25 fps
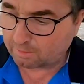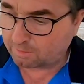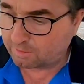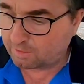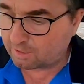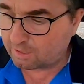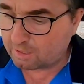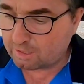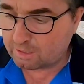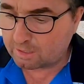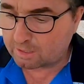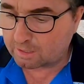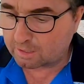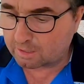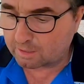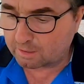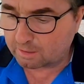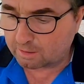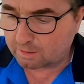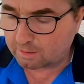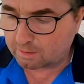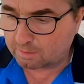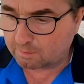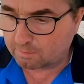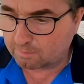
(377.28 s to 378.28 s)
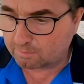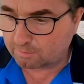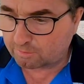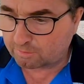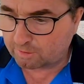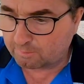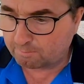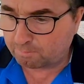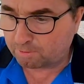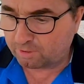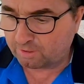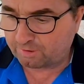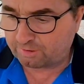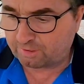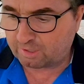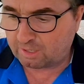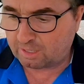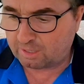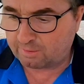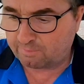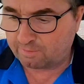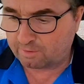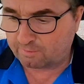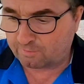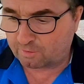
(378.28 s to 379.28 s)
The
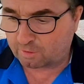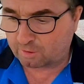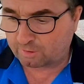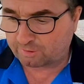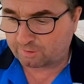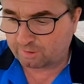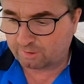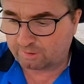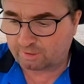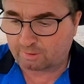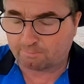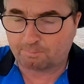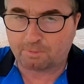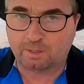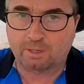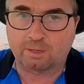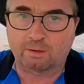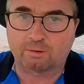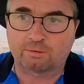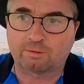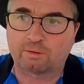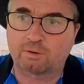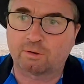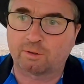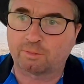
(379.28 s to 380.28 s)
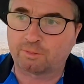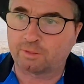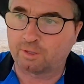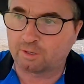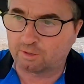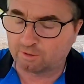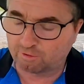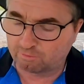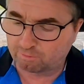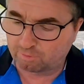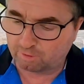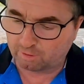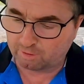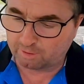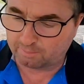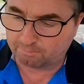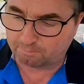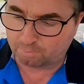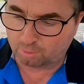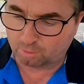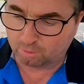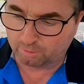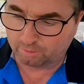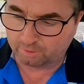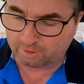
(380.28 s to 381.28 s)
simplicity of the device is something else that I think is really
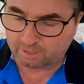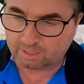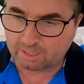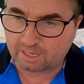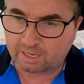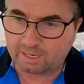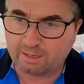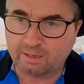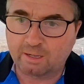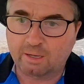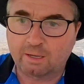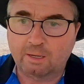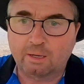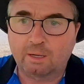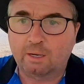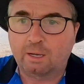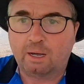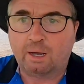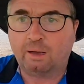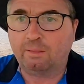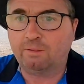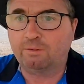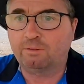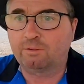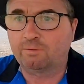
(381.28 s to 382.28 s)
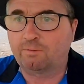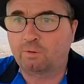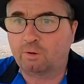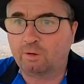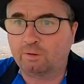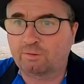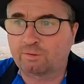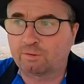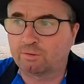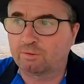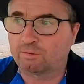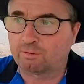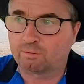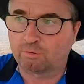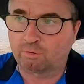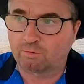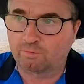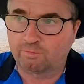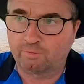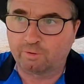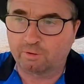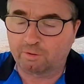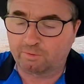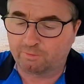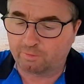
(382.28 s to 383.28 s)
important. Again, other devices look
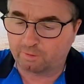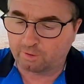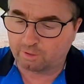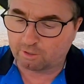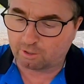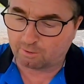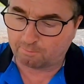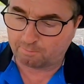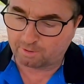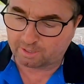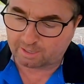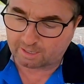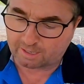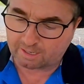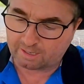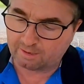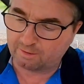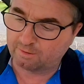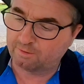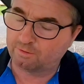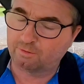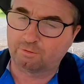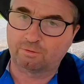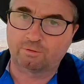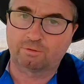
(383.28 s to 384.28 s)
very, very complicated.